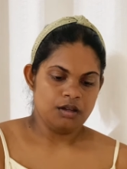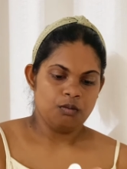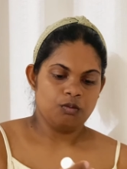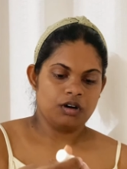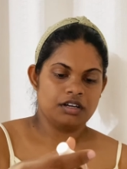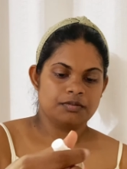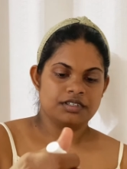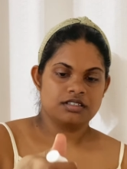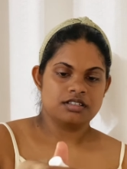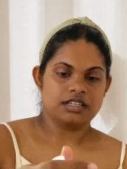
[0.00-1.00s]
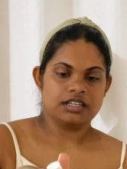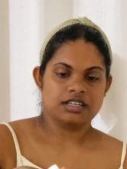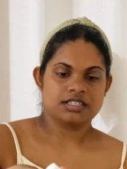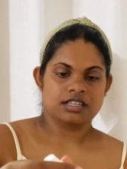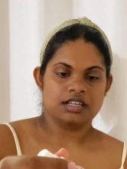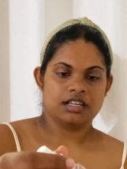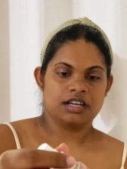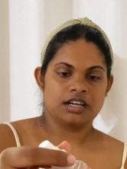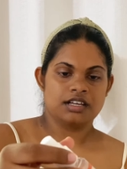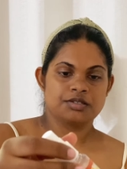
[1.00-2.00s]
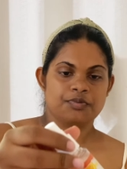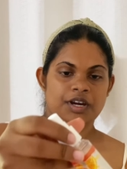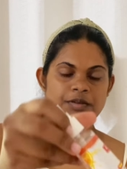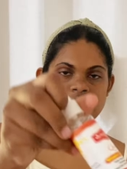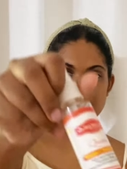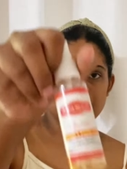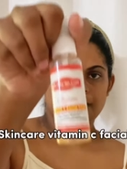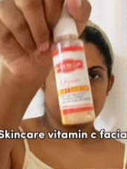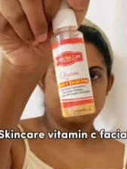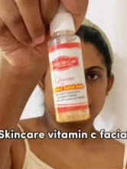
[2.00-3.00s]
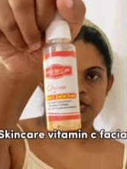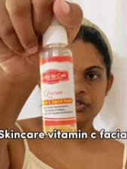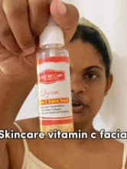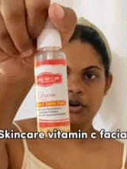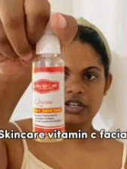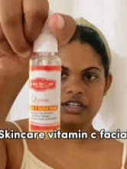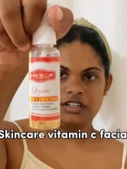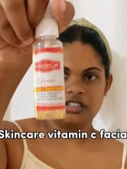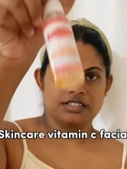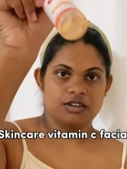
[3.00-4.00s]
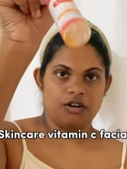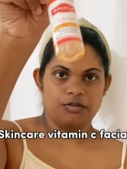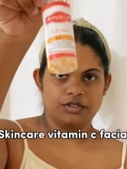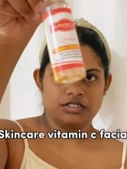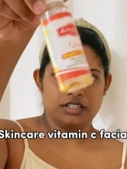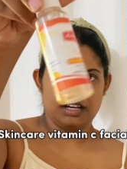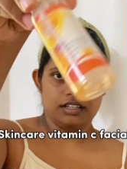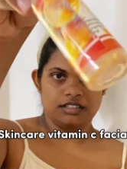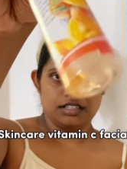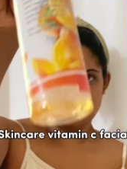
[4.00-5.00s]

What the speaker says: Nina Skincare's Vitamin C Facial Toner. It's almost done.